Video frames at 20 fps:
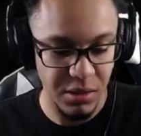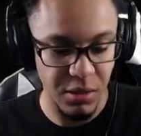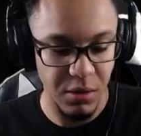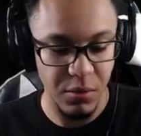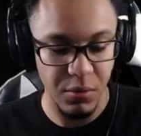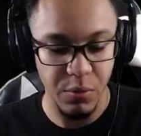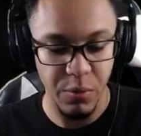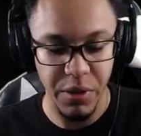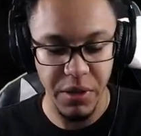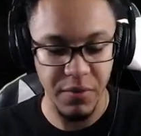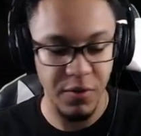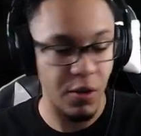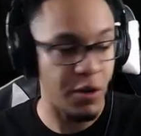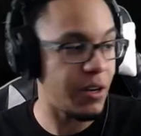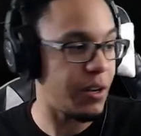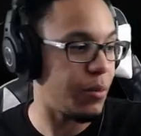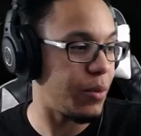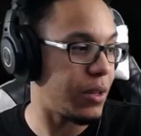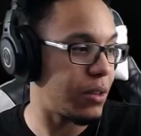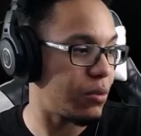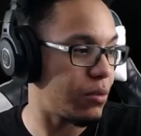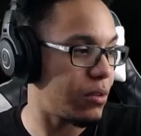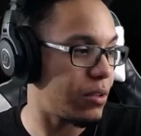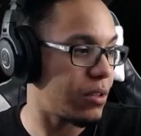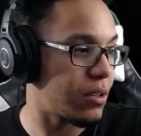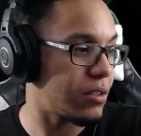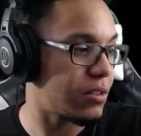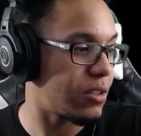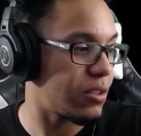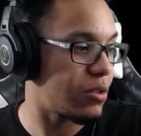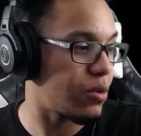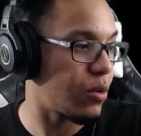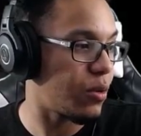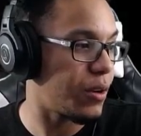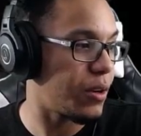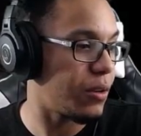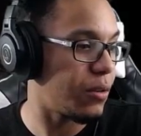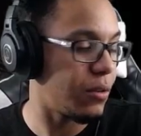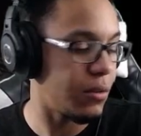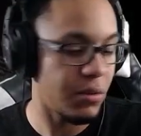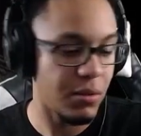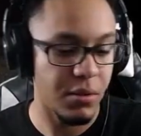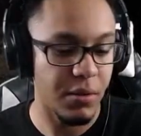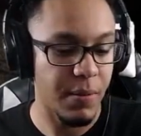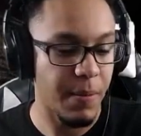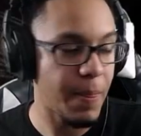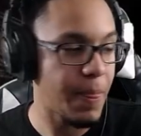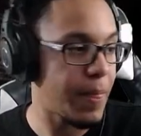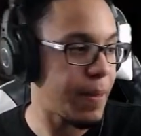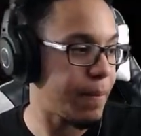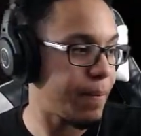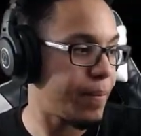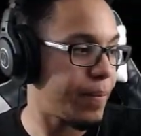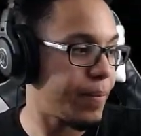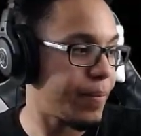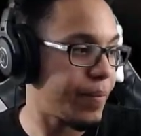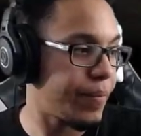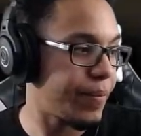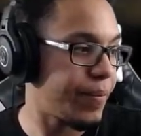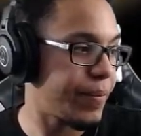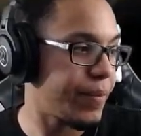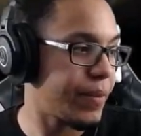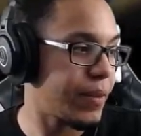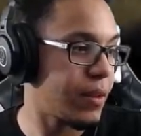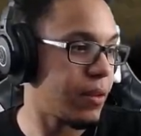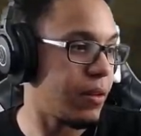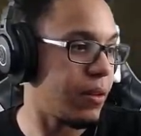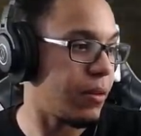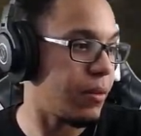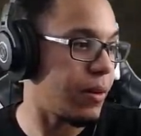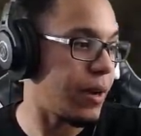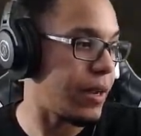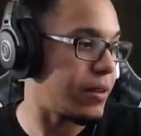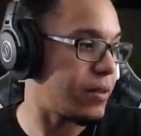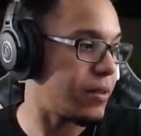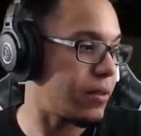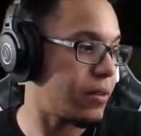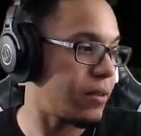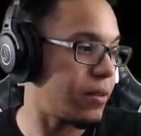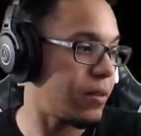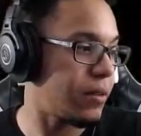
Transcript: No, we've already went through the tutorial. All right.